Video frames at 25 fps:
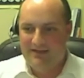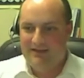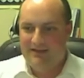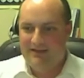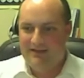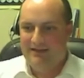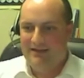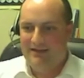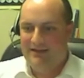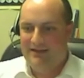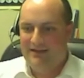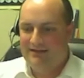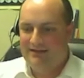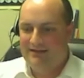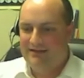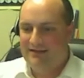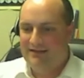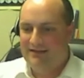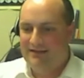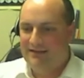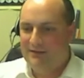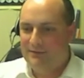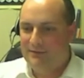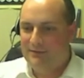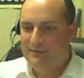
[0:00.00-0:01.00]
And
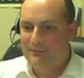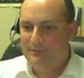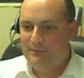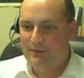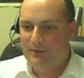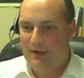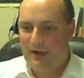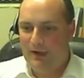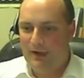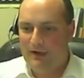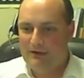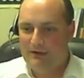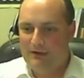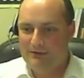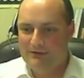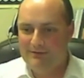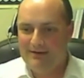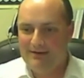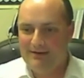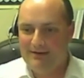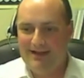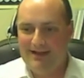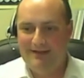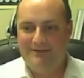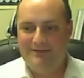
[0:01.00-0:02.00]
uh, can learn
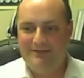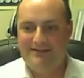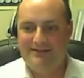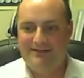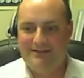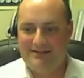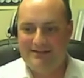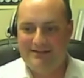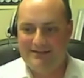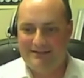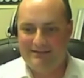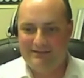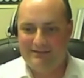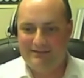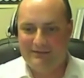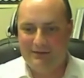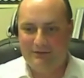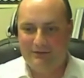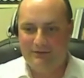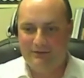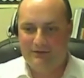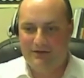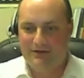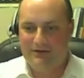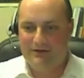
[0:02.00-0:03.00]
about everything
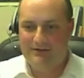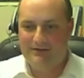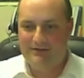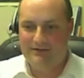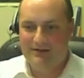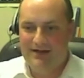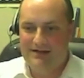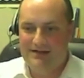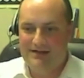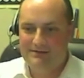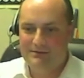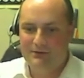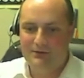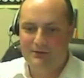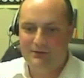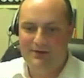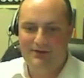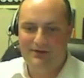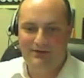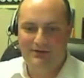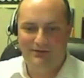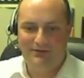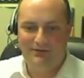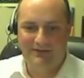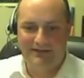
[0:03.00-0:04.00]
over on the
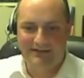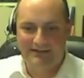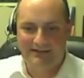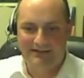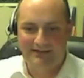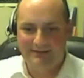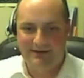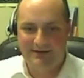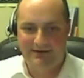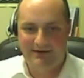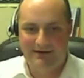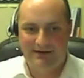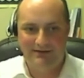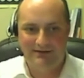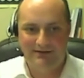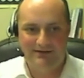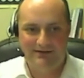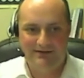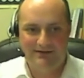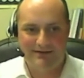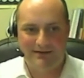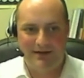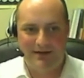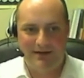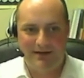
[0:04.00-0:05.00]
CosmoQuest feed about all these
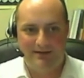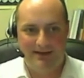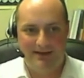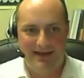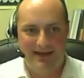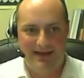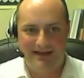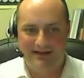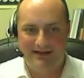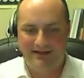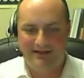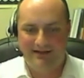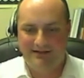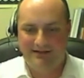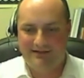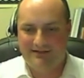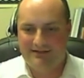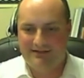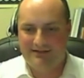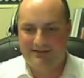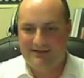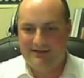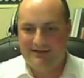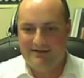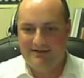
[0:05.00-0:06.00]
upcoming
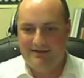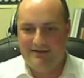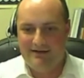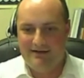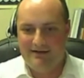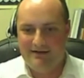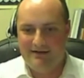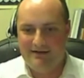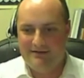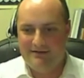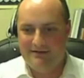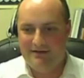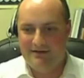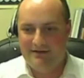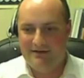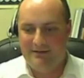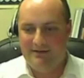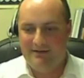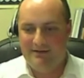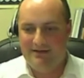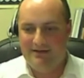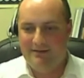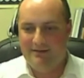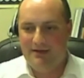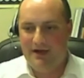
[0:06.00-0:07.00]
hangouts uh, that are
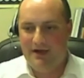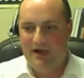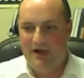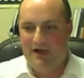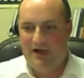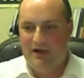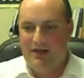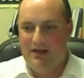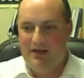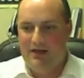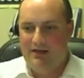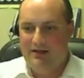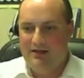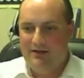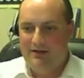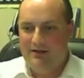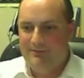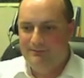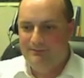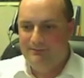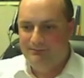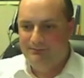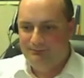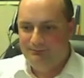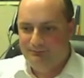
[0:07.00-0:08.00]
coming up.
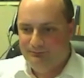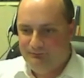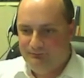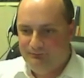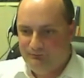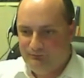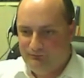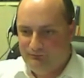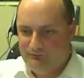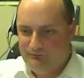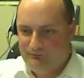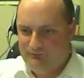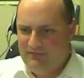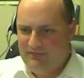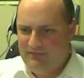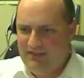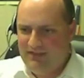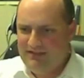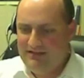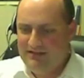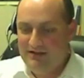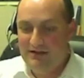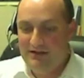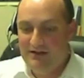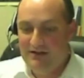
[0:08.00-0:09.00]
Um,
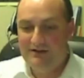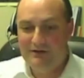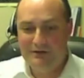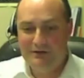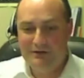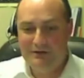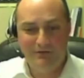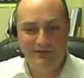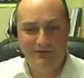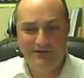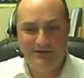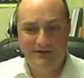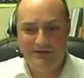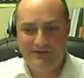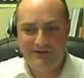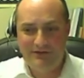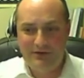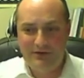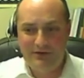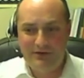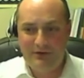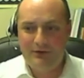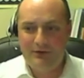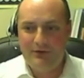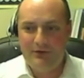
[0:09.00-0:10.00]
the audio for this
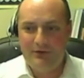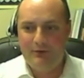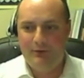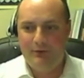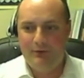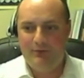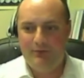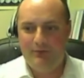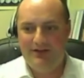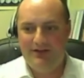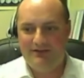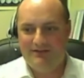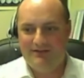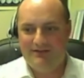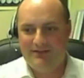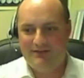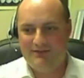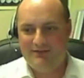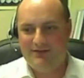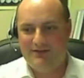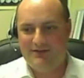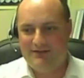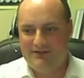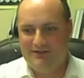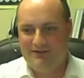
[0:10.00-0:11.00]
show will be on the
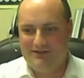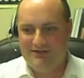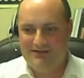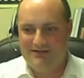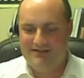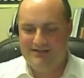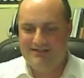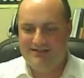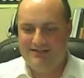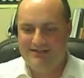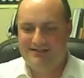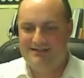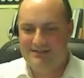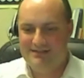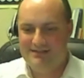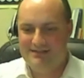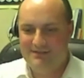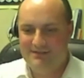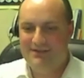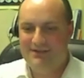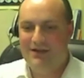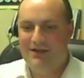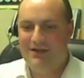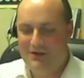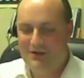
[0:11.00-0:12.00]

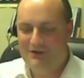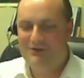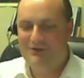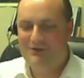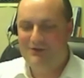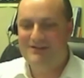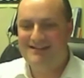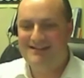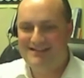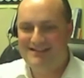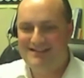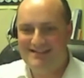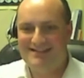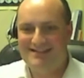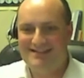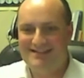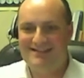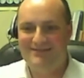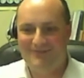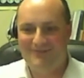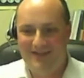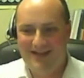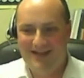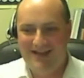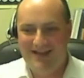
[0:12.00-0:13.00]

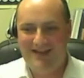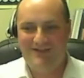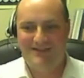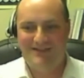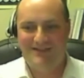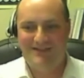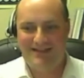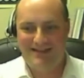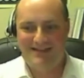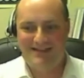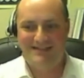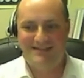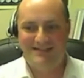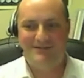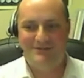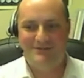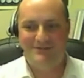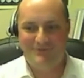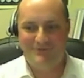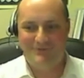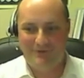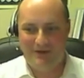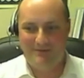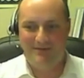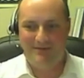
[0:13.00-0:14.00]
365 Days of
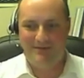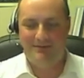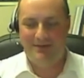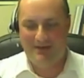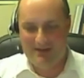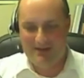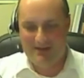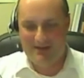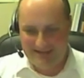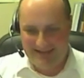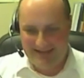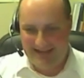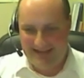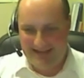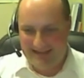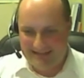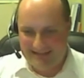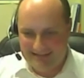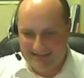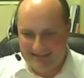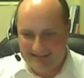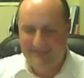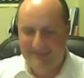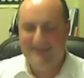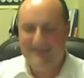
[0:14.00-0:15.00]
Astronomy
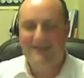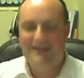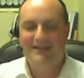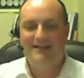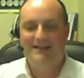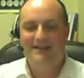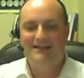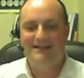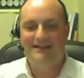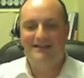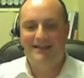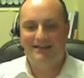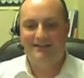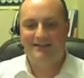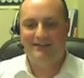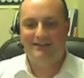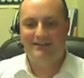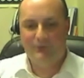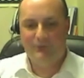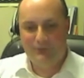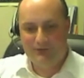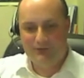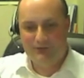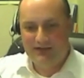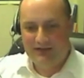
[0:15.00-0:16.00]
podcast next
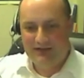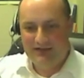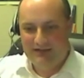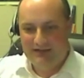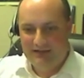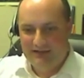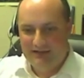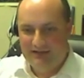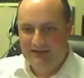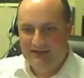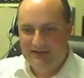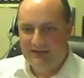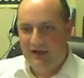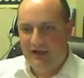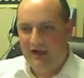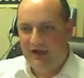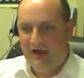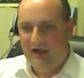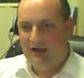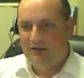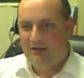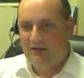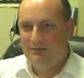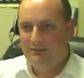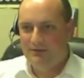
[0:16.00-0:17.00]
Tuesday.
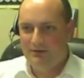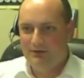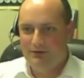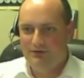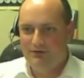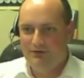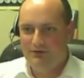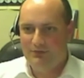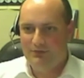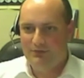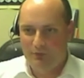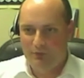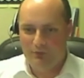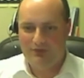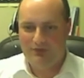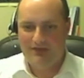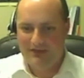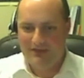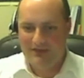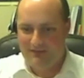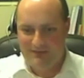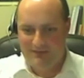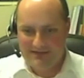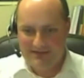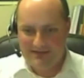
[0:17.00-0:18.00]
Um, and of course,
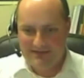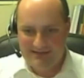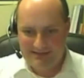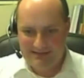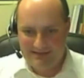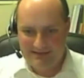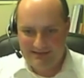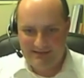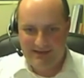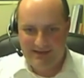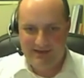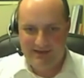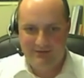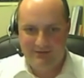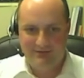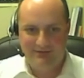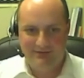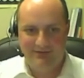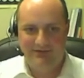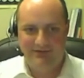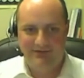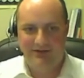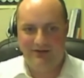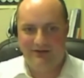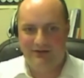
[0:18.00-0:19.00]
recording of this, as we
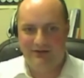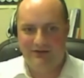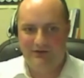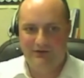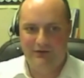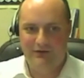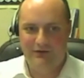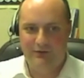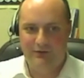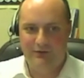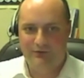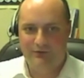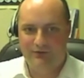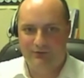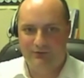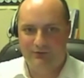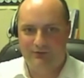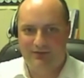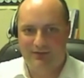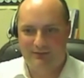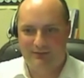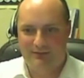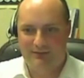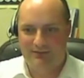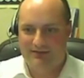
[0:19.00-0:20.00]
saw on YouTube, should
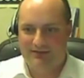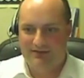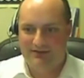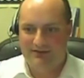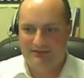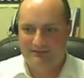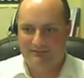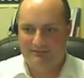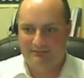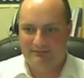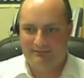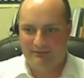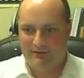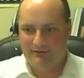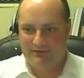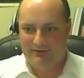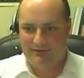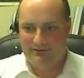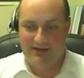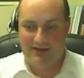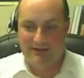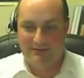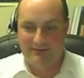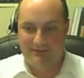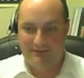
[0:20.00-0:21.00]
be up uh, well
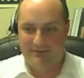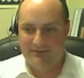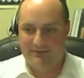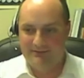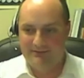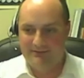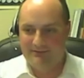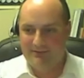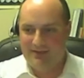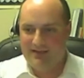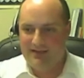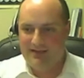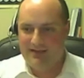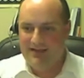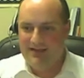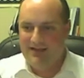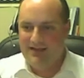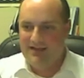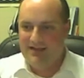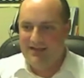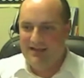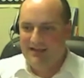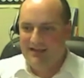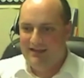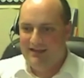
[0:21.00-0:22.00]
tonight probably,
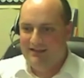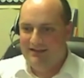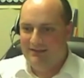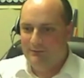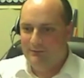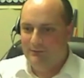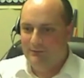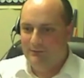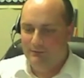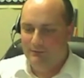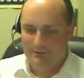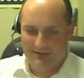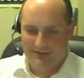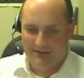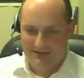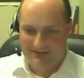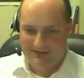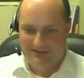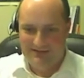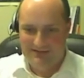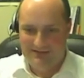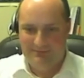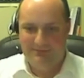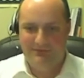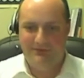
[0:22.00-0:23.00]
and we'll get
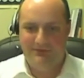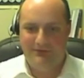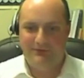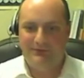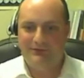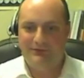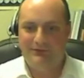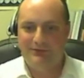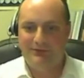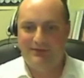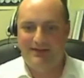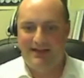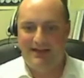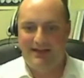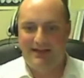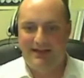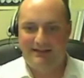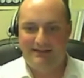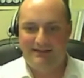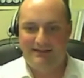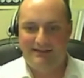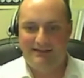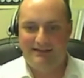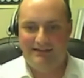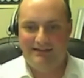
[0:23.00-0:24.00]
this up as soon as we
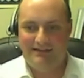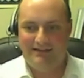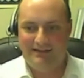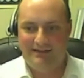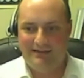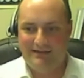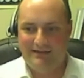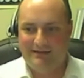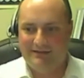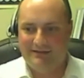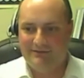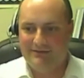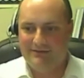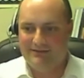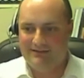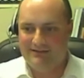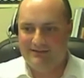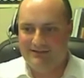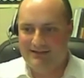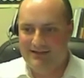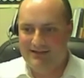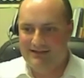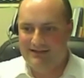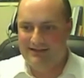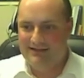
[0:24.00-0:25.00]
can uh, for
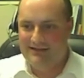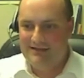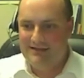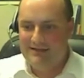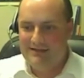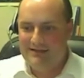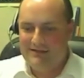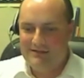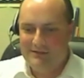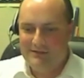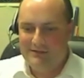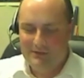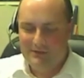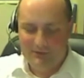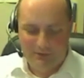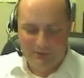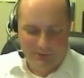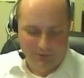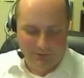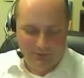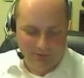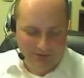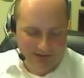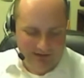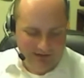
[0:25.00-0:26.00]
tonight. So
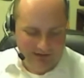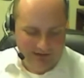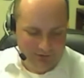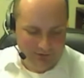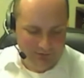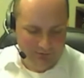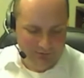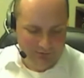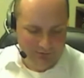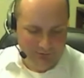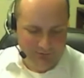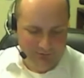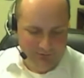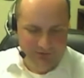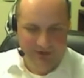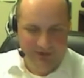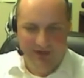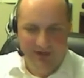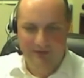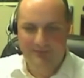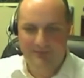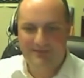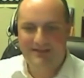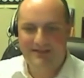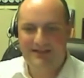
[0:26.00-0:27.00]
thank you for
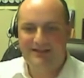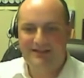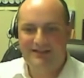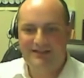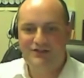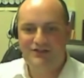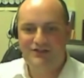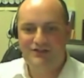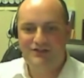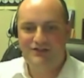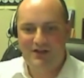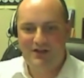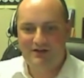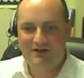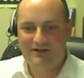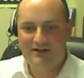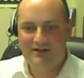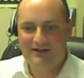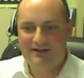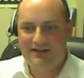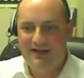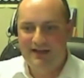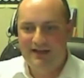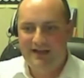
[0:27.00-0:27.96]
coming and sharing.